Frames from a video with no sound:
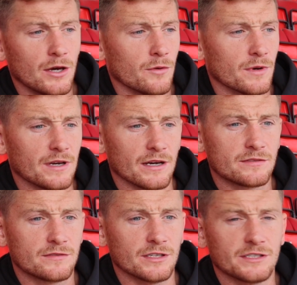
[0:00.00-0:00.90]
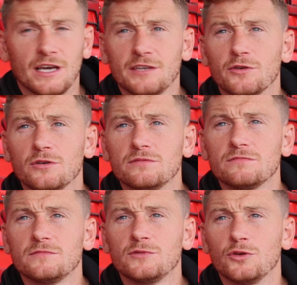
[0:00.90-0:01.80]
we had a successful
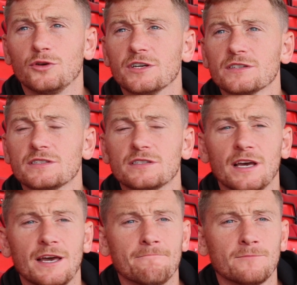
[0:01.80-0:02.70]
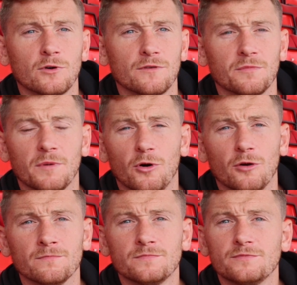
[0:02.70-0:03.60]
2 years going from the
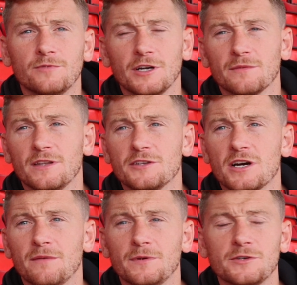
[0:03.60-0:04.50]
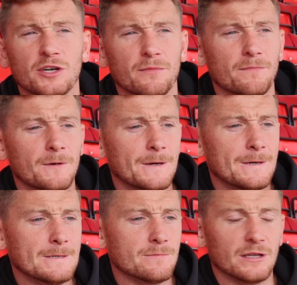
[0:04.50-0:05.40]
bottom right up to the championship.
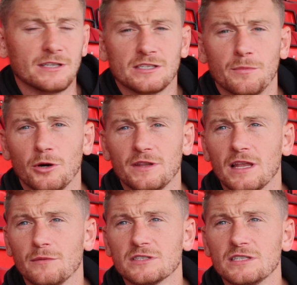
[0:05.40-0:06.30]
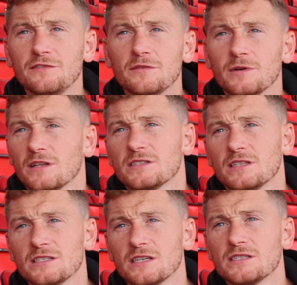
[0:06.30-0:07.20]
Bit disappointed that I was leaving, but
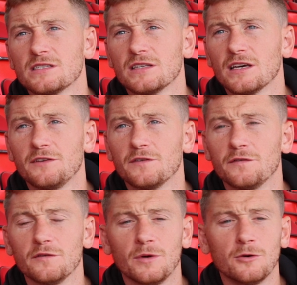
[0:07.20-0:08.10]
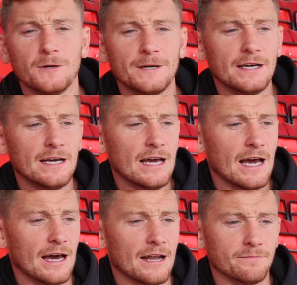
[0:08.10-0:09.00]
listen, this is the life of football,
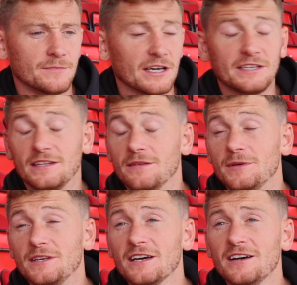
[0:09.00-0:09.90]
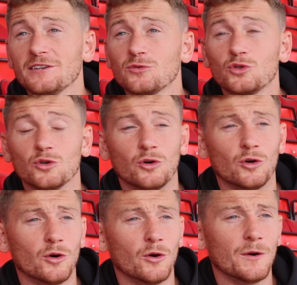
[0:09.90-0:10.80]
and I'm delighted to be here.
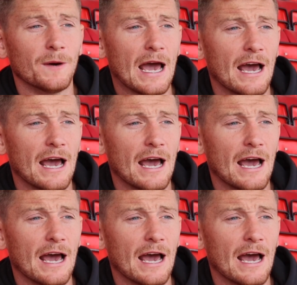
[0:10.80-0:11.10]
So